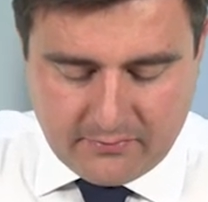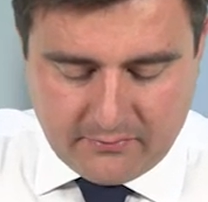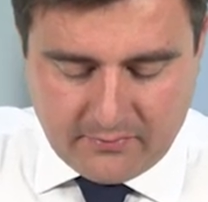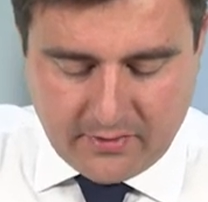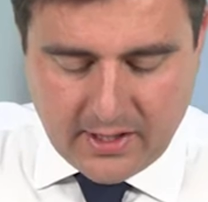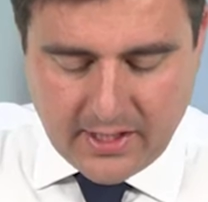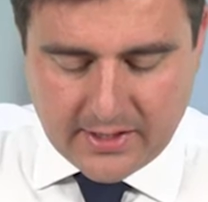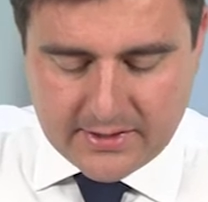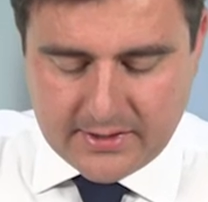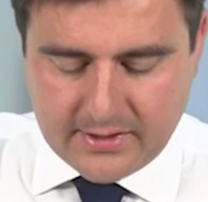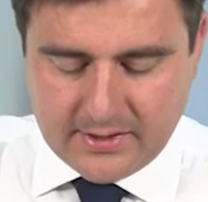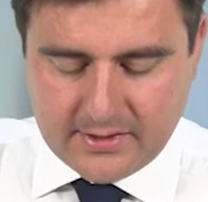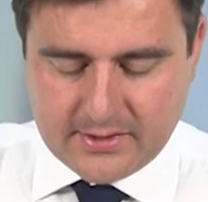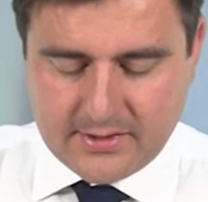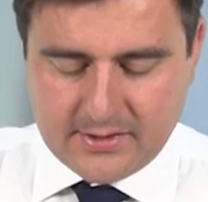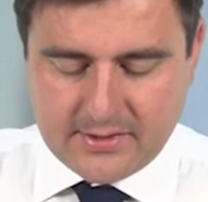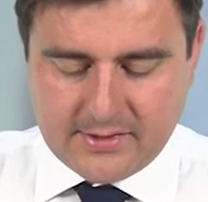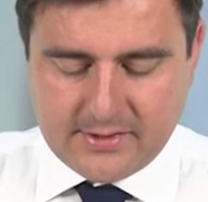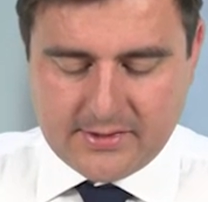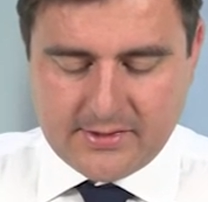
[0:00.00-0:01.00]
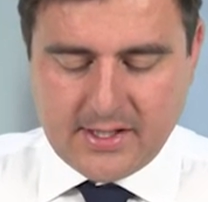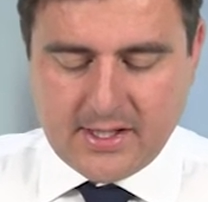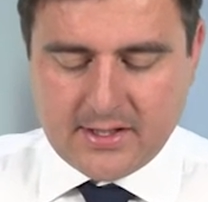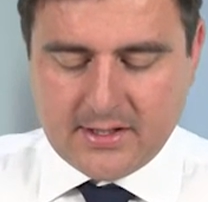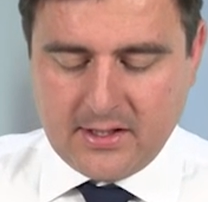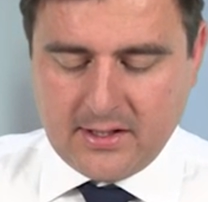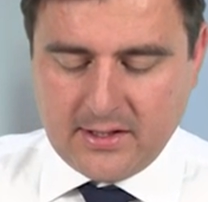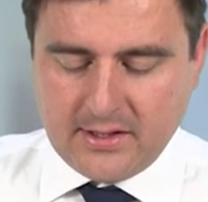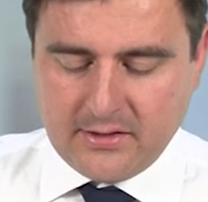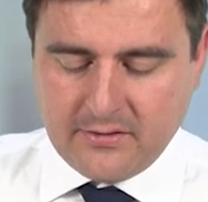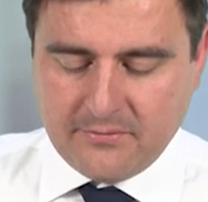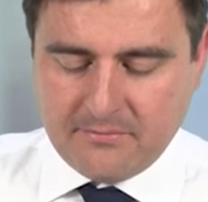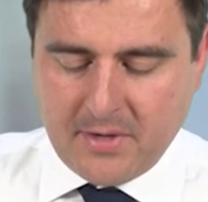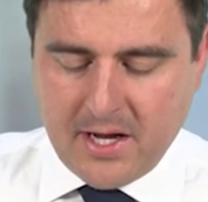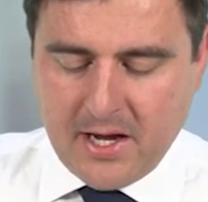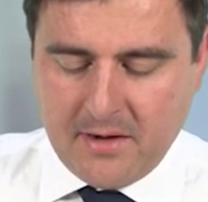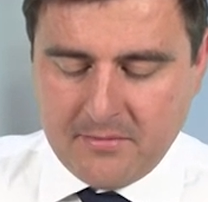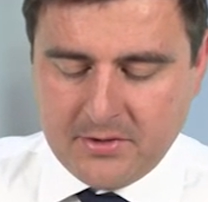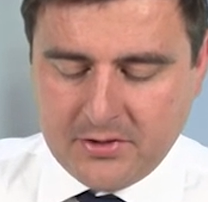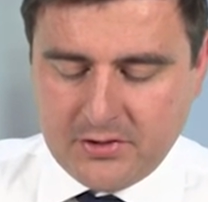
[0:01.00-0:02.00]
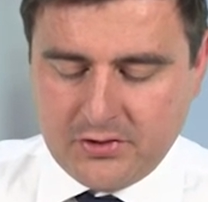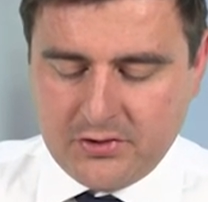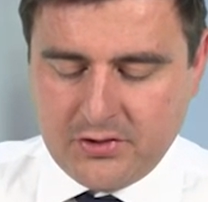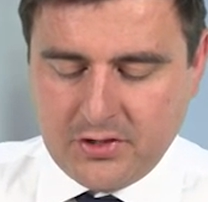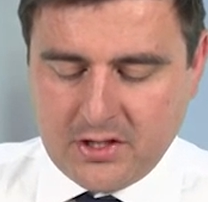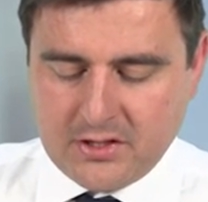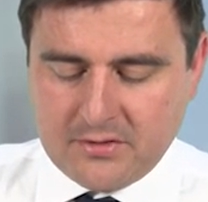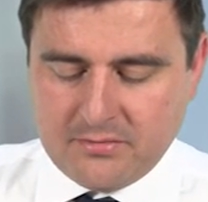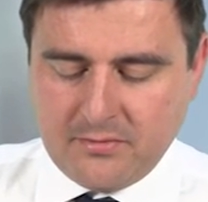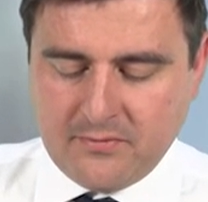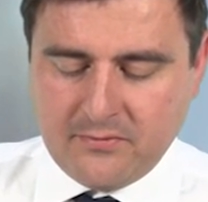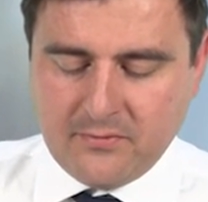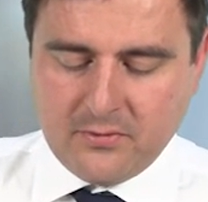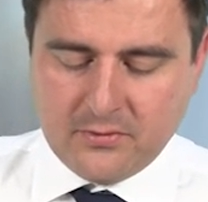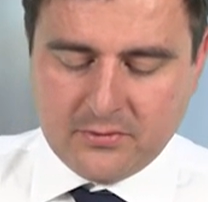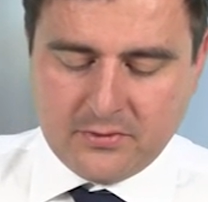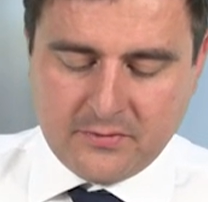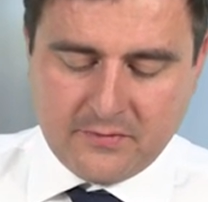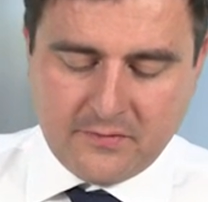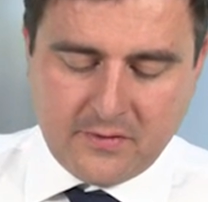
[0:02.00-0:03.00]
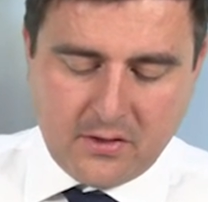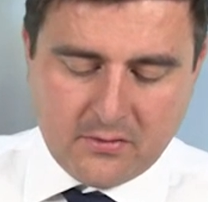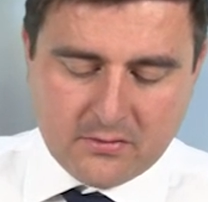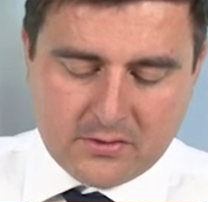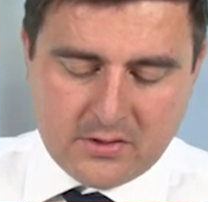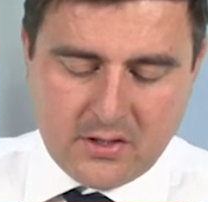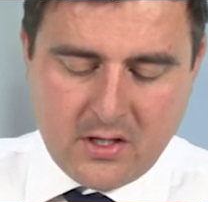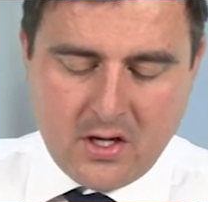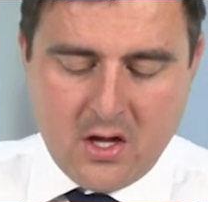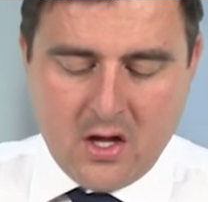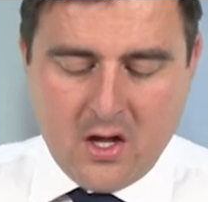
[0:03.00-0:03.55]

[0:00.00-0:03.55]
relating to settling of payments just before default.